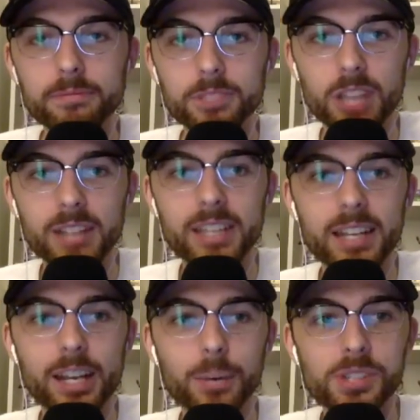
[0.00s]

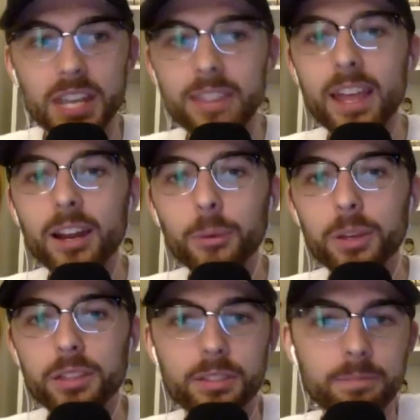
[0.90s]
Santander was in there
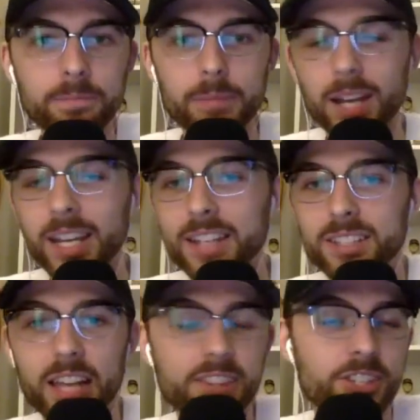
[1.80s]
with
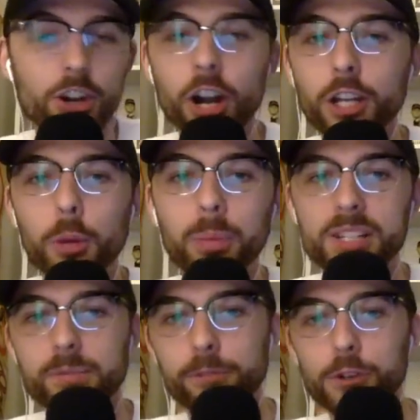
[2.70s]
Mountcastle out. They said, all right, go play
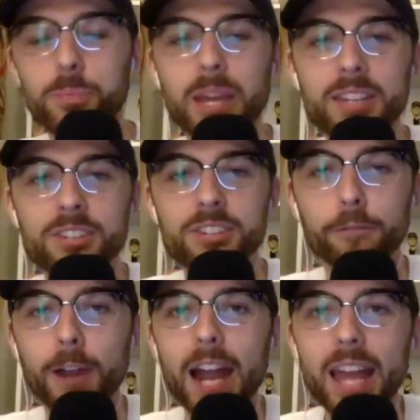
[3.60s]
some first base on
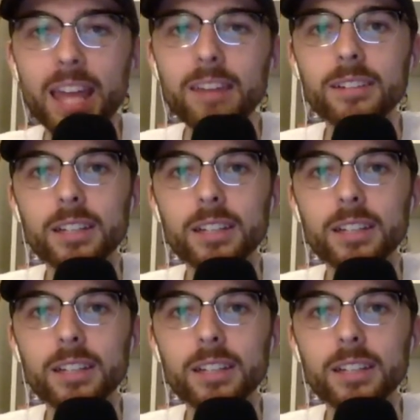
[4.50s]
Friday.